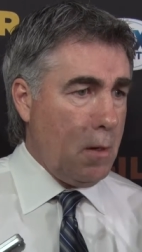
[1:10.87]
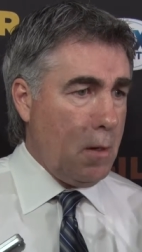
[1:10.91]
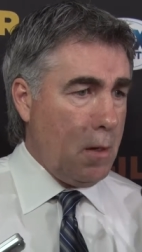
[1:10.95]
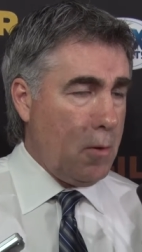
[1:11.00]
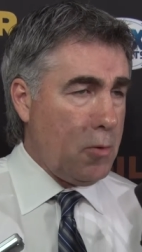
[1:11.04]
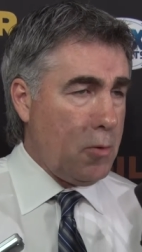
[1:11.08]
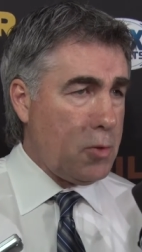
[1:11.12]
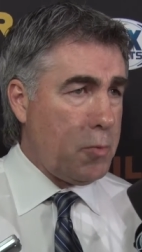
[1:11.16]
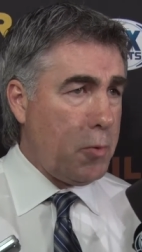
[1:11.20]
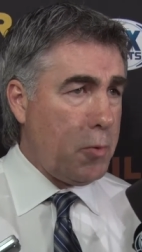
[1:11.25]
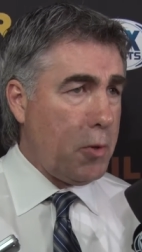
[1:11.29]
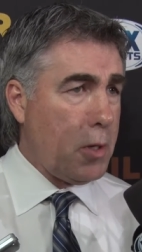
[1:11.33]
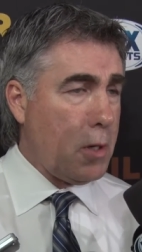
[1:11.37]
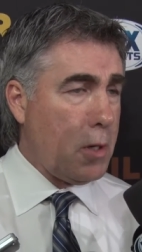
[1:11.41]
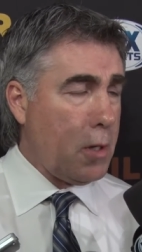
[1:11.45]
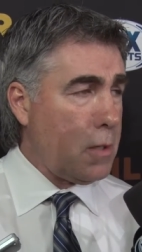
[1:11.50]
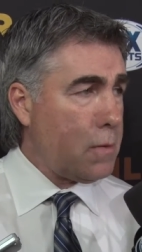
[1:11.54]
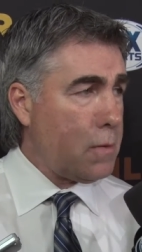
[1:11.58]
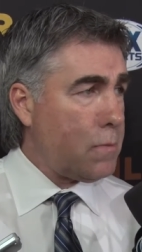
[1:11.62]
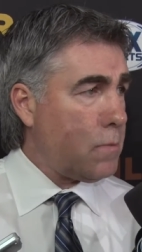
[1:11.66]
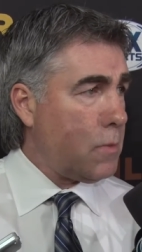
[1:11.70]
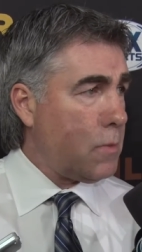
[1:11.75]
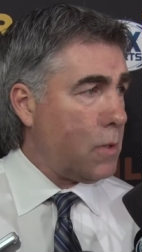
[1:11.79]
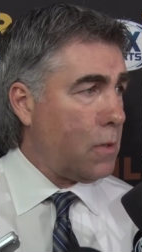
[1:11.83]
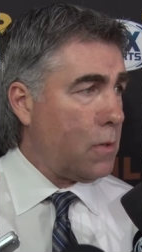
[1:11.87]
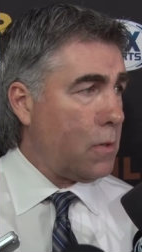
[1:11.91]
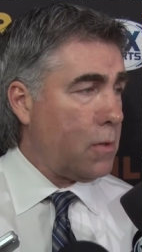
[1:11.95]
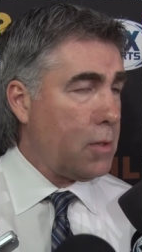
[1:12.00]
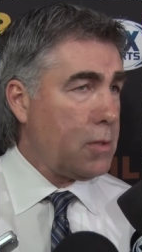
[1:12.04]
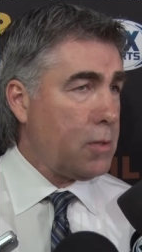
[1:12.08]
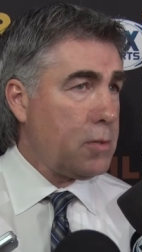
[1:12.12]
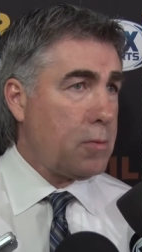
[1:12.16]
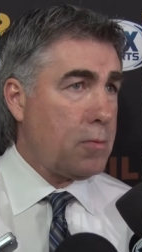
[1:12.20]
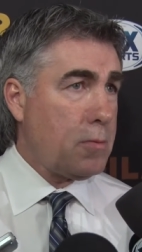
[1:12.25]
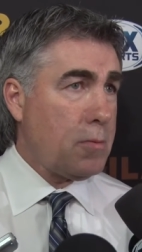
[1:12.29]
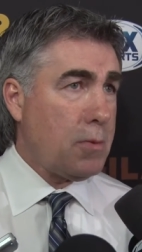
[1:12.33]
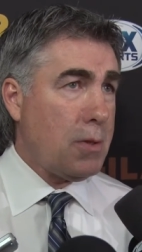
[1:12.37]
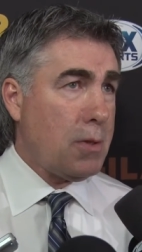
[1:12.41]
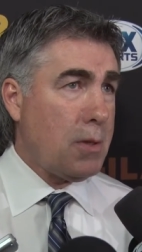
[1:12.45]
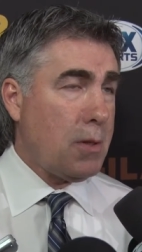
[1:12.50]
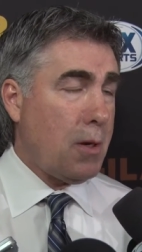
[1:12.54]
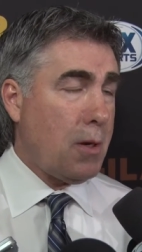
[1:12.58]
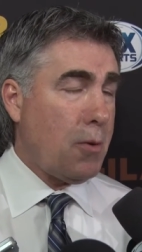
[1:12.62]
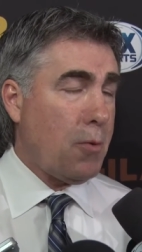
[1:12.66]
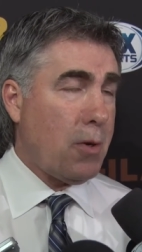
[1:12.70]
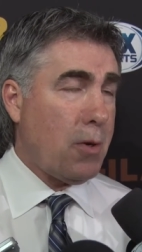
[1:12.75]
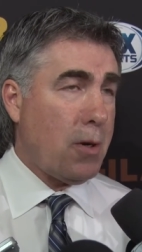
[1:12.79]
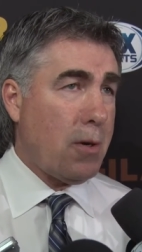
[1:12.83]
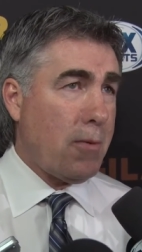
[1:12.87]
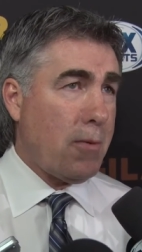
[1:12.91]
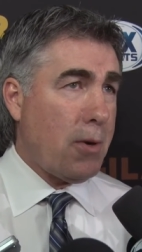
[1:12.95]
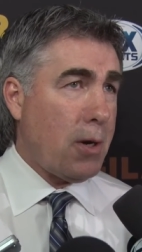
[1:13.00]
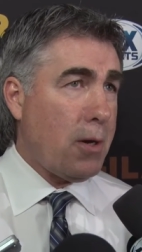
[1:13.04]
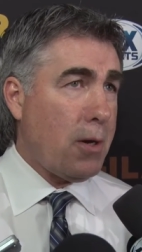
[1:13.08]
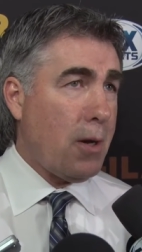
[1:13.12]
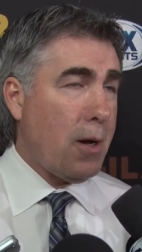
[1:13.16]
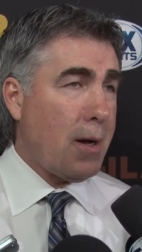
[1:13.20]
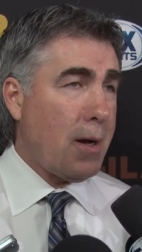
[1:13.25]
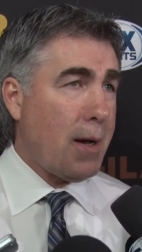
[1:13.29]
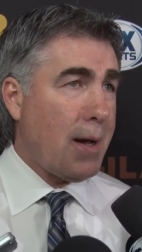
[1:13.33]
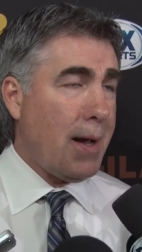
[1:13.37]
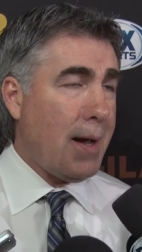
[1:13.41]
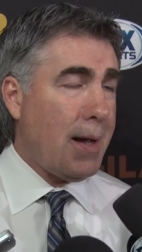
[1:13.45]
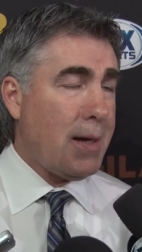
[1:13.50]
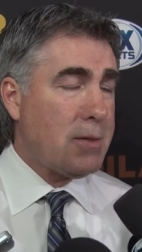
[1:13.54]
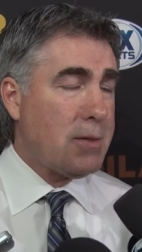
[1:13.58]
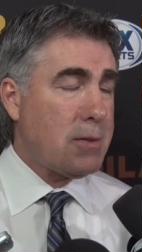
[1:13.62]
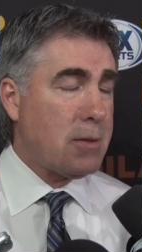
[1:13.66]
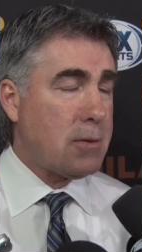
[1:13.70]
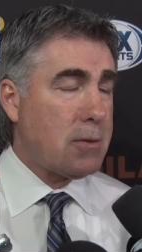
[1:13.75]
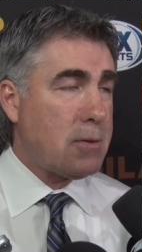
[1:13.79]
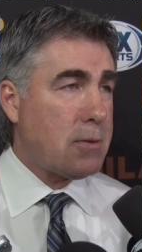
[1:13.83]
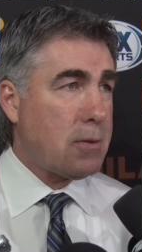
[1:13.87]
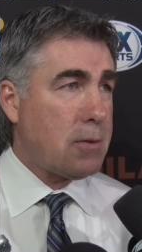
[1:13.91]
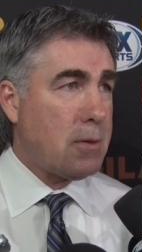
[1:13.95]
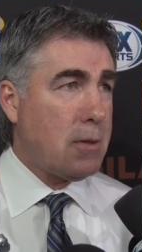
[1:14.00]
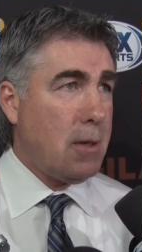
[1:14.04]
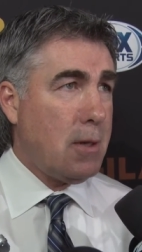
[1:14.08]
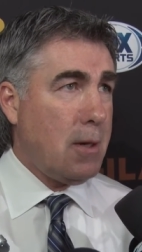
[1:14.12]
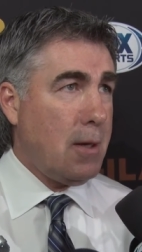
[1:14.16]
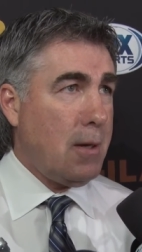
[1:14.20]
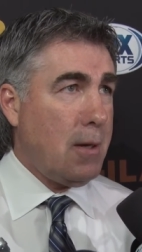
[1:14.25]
He was pretty good. You know, he's another one of our young guys that's,